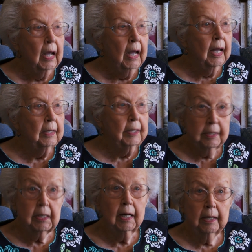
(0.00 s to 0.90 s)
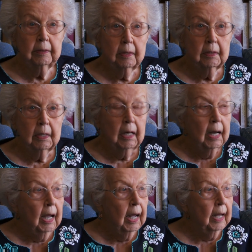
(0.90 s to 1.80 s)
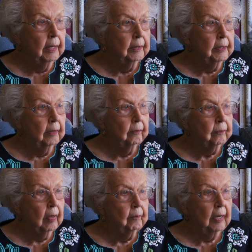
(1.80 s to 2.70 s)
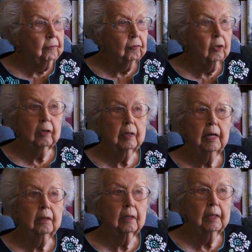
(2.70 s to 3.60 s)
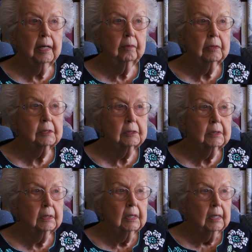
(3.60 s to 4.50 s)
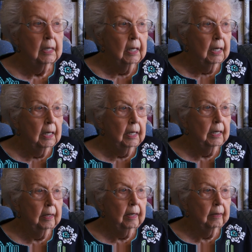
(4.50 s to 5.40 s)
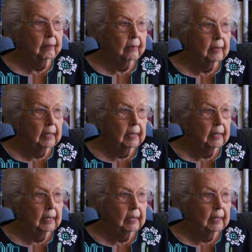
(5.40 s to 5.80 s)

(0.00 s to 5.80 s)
and he died and um, but for a year he was he uh,